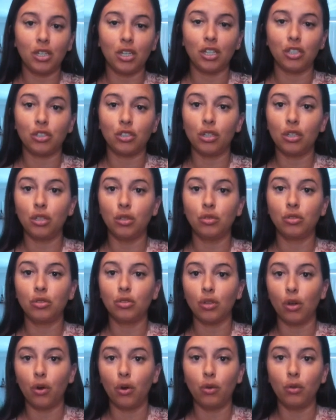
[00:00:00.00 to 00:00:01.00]
it took you
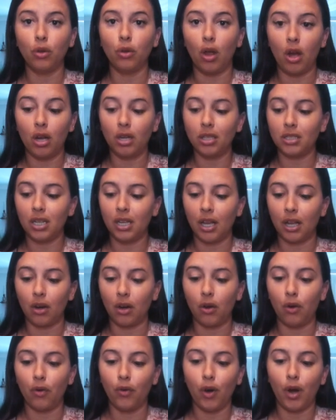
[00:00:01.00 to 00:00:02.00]
so long to get
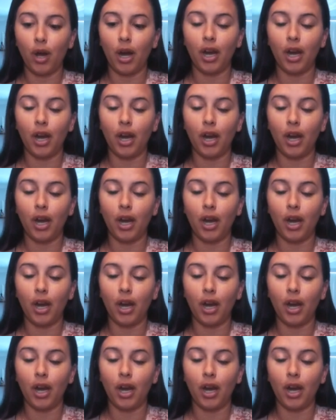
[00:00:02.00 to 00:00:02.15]
over,